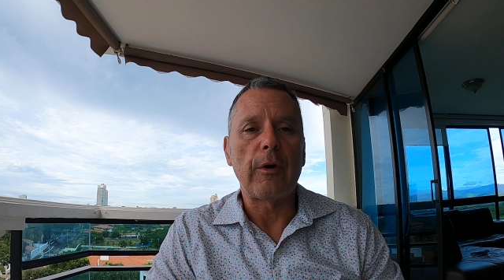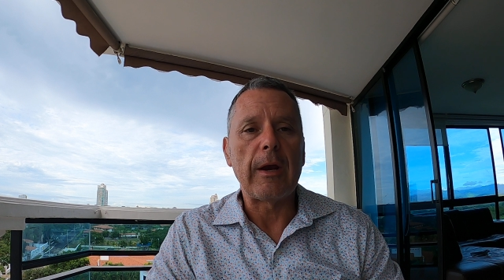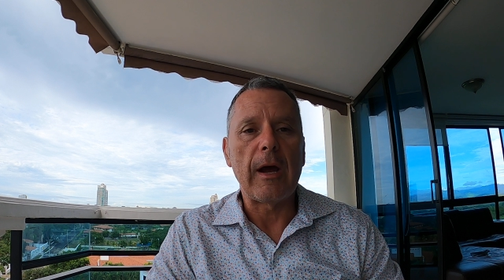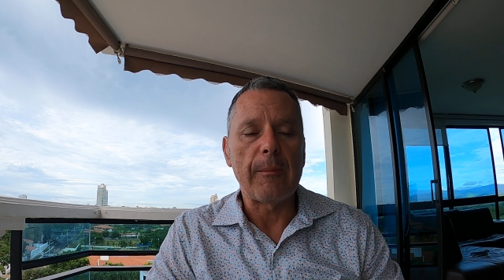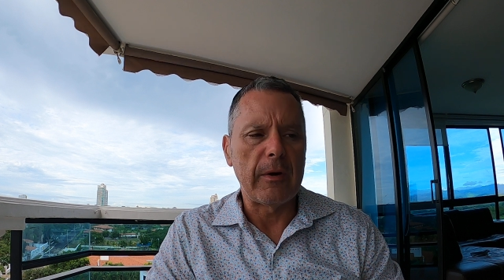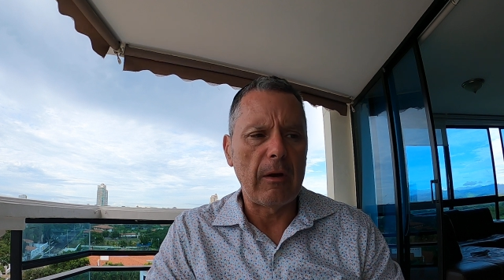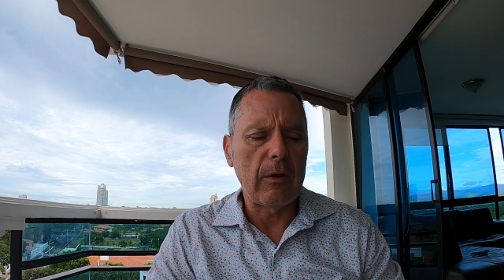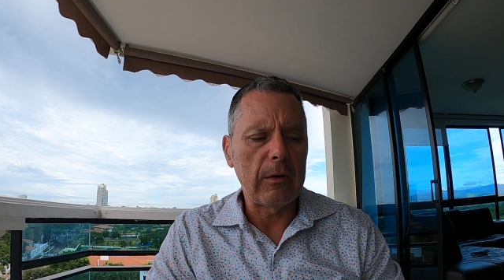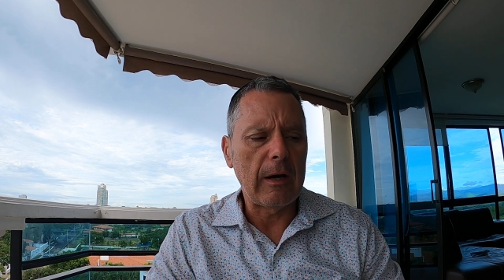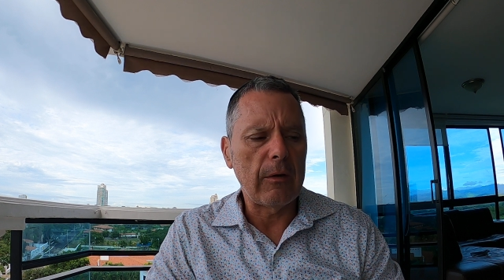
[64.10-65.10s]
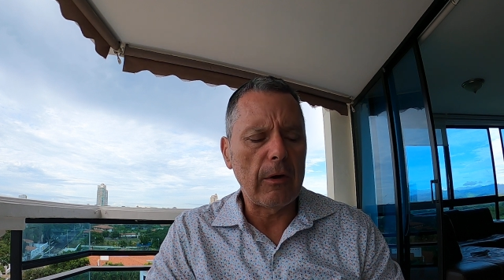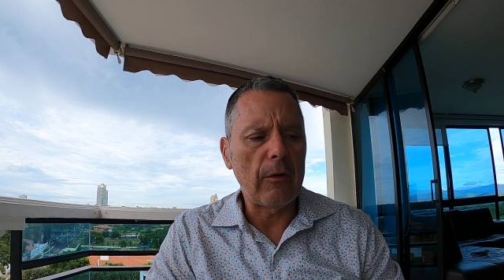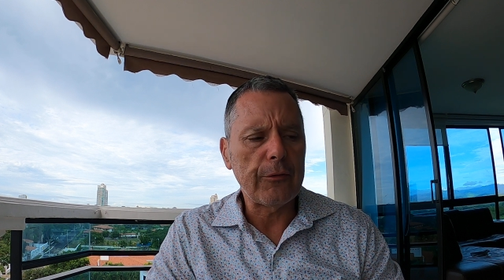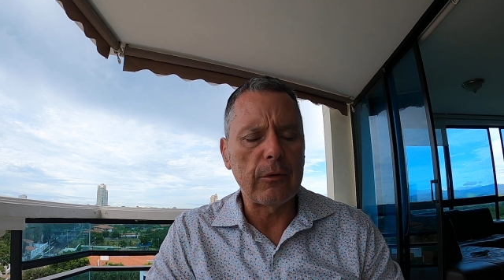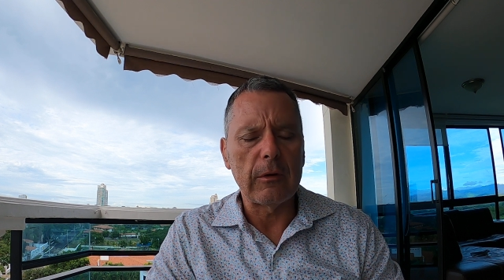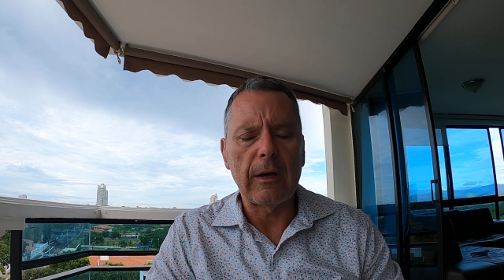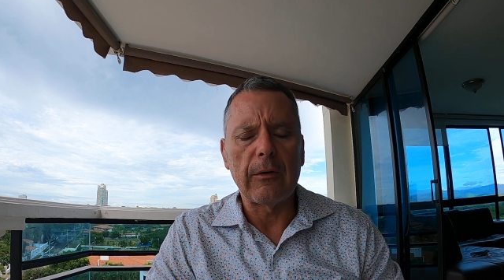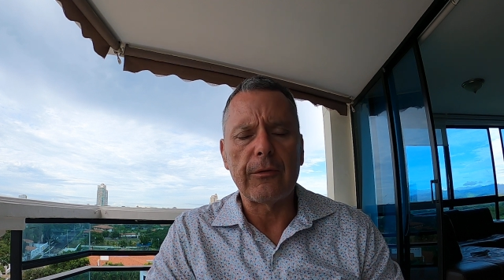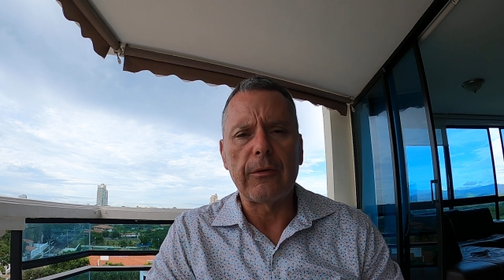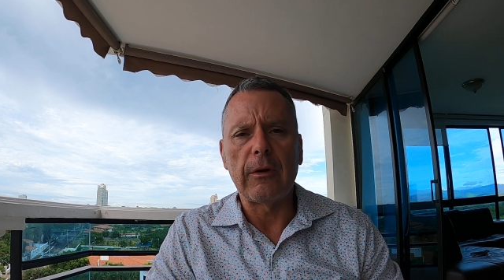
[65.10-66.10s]
a great app, and it allow, also
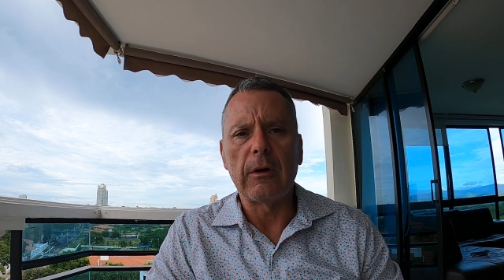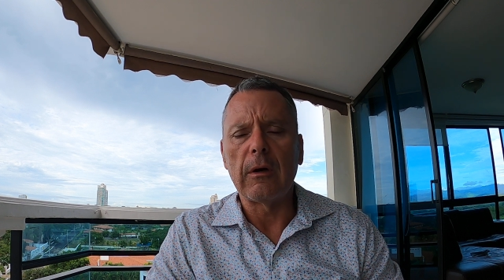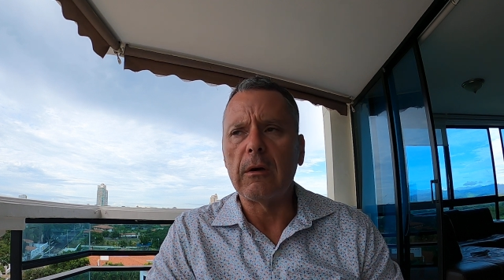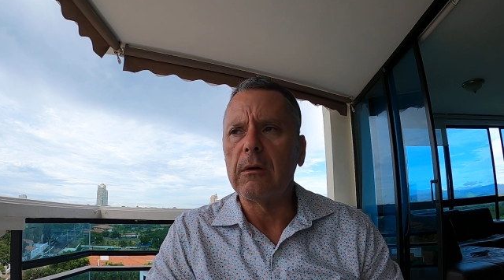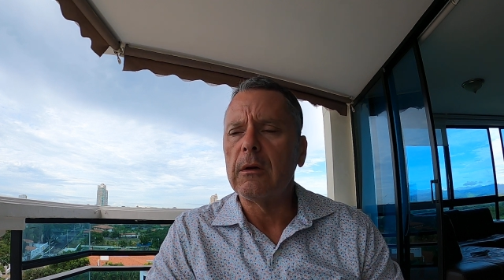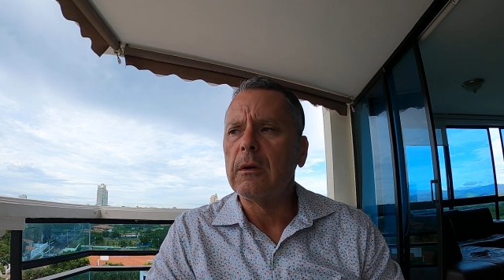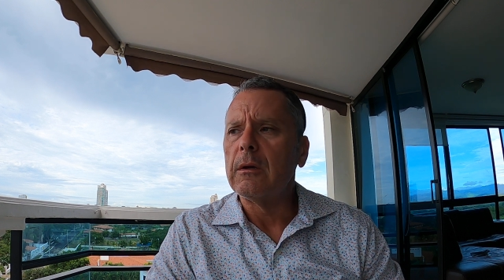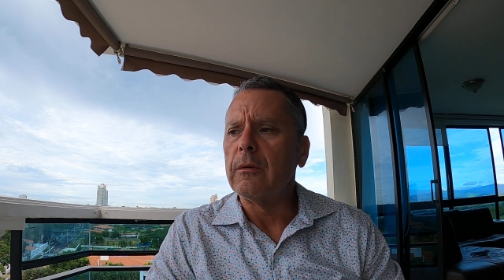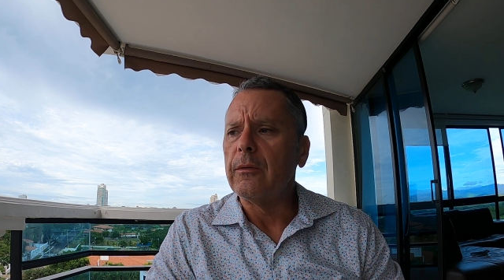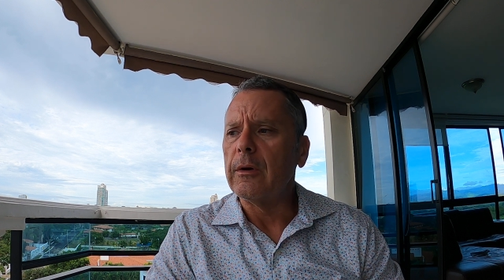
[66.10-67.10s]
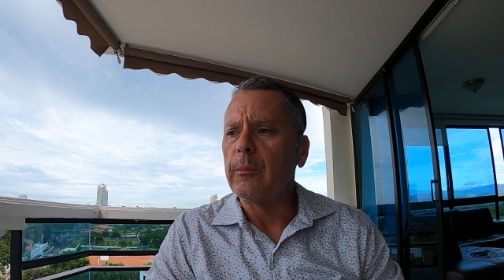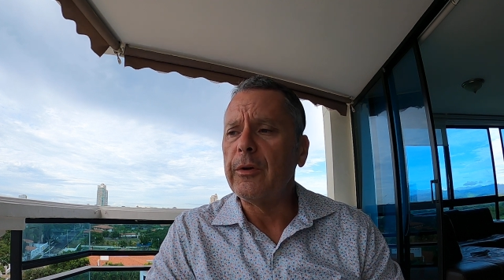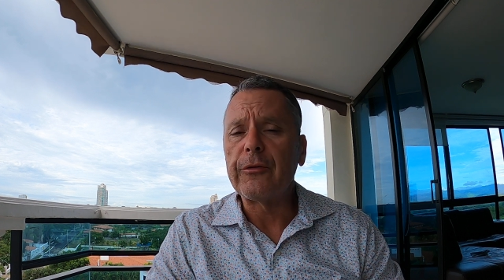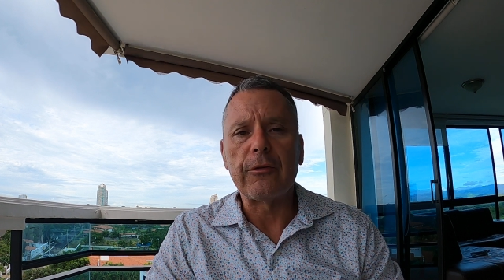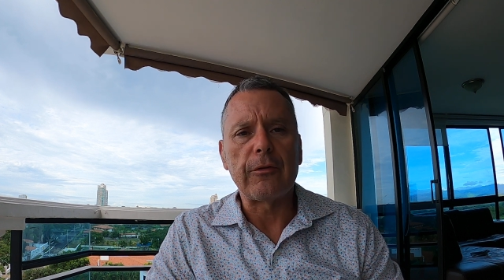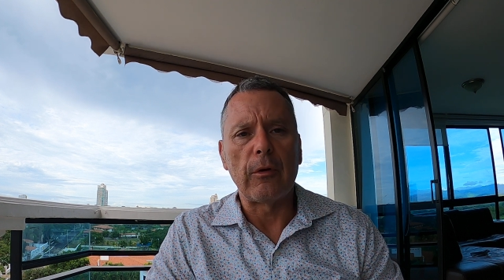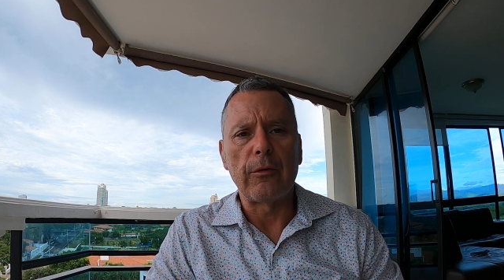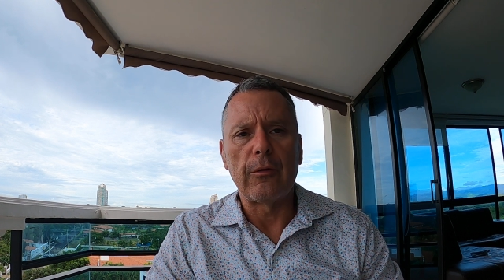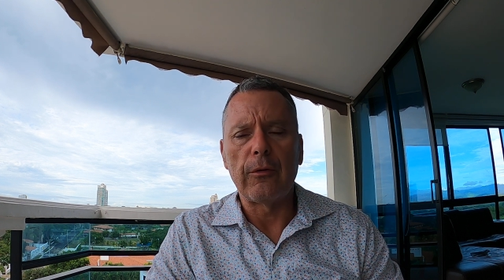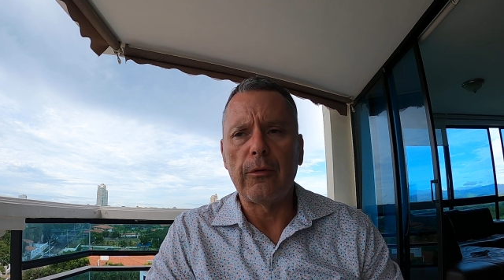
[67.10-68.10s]
allows the uh, the business
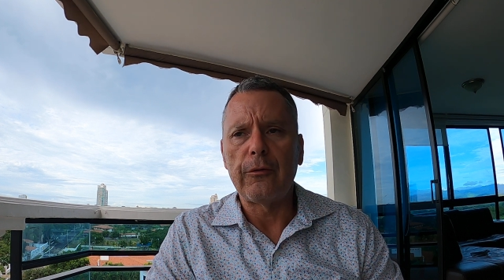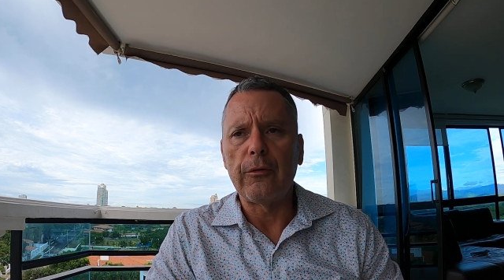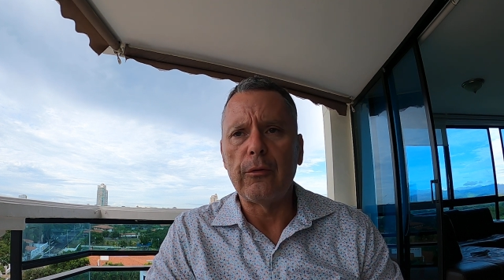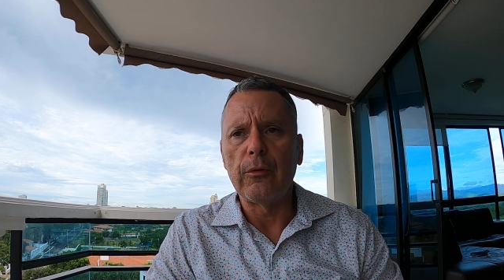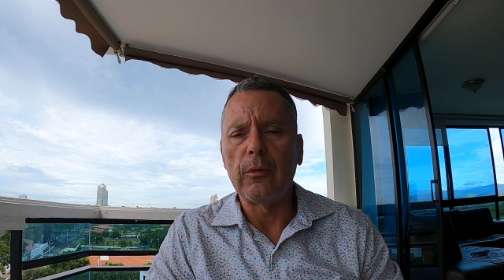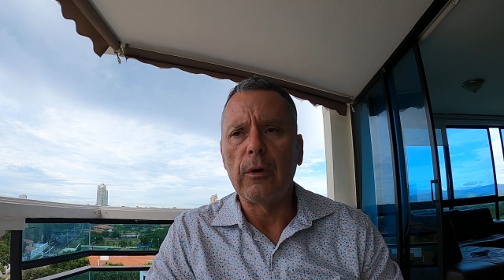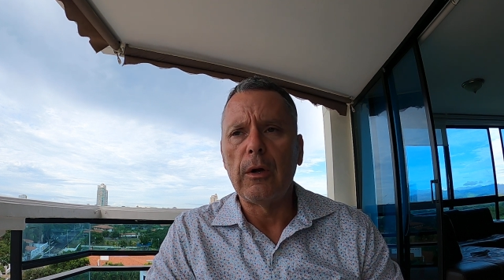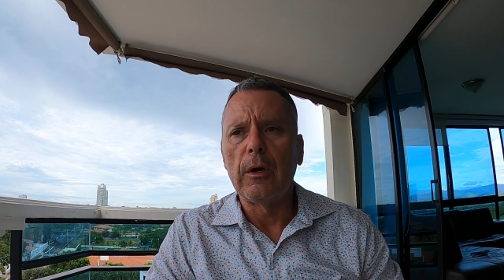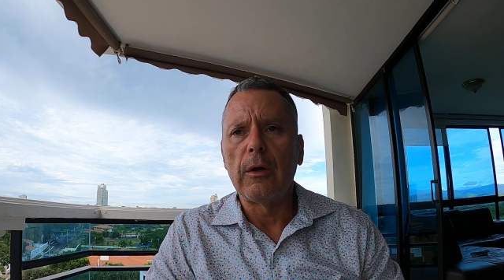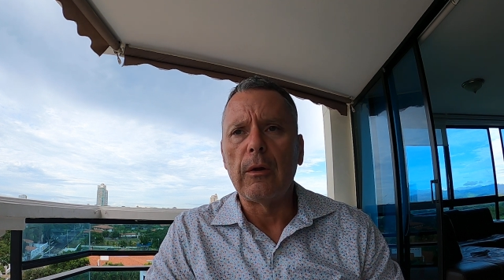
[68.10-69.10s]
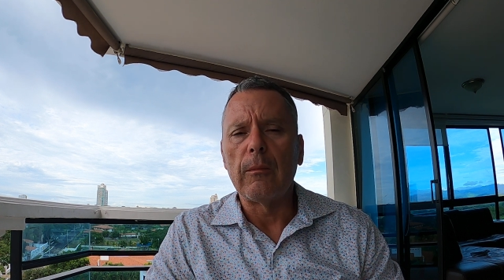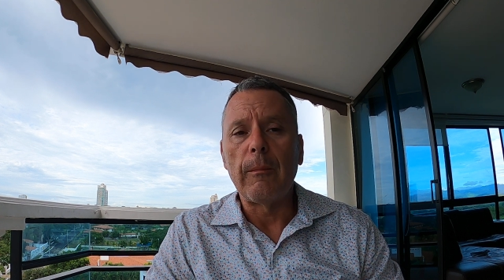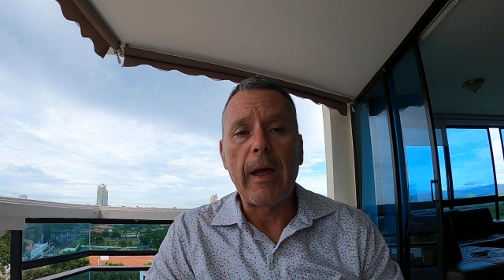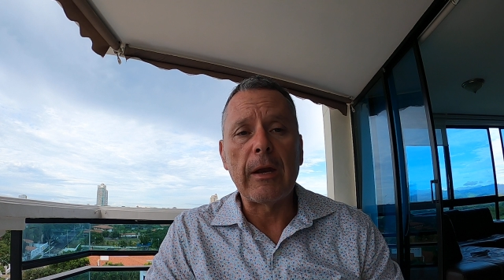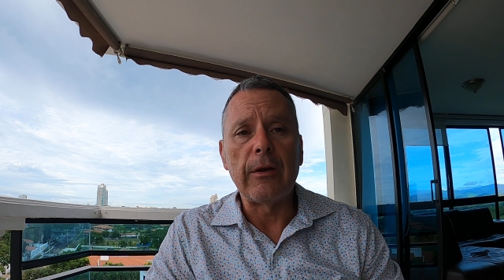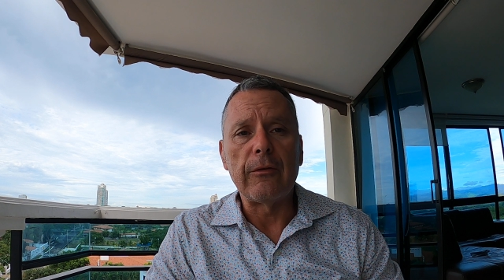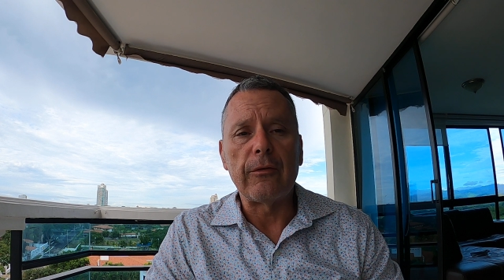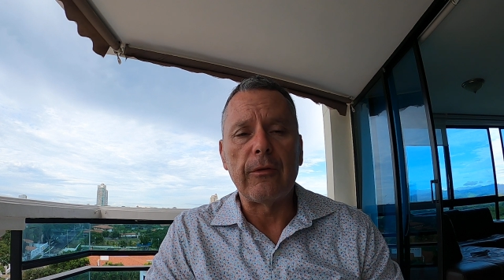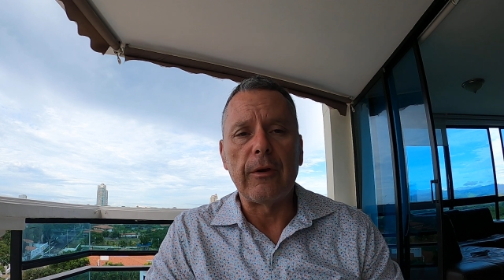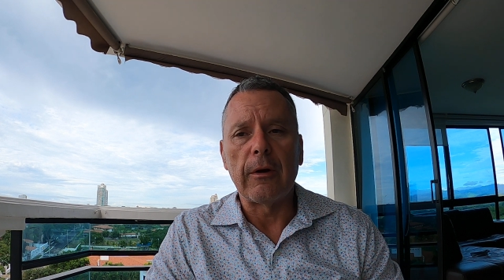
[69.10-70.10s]
owner to
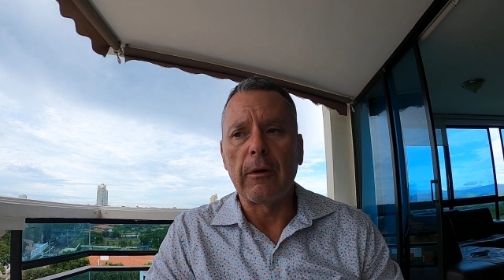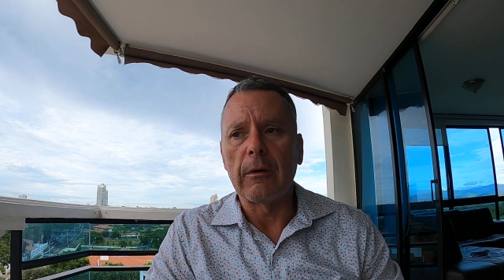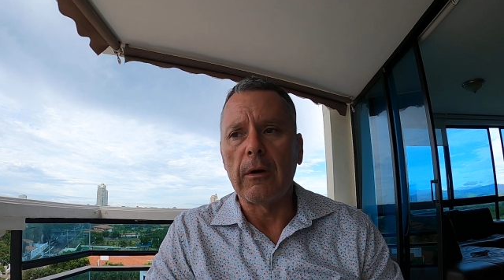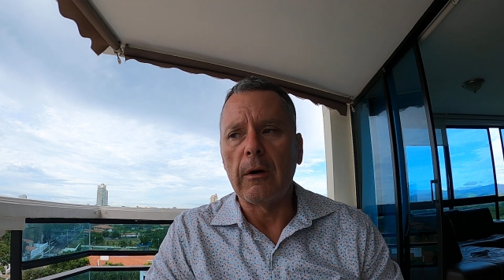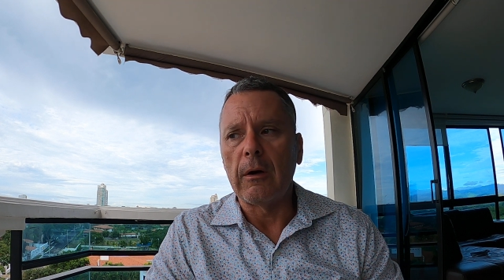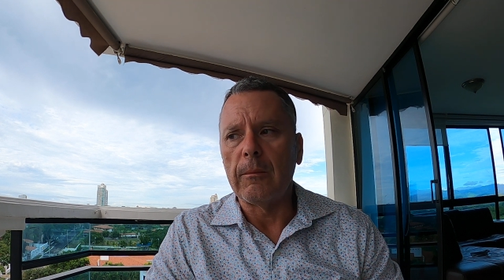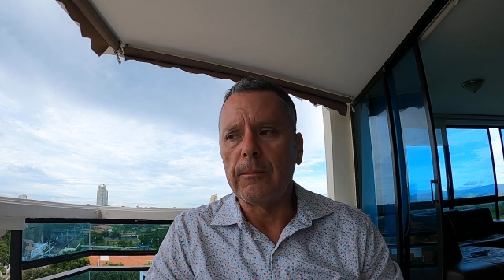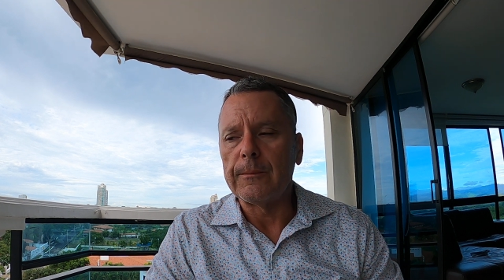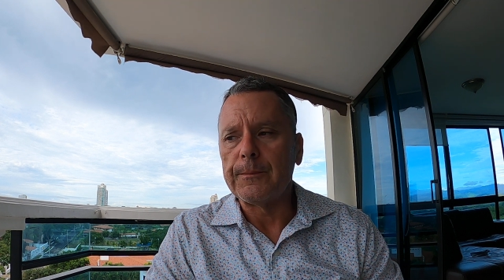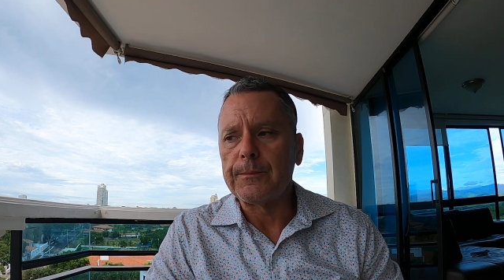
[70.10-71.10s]
manage their um,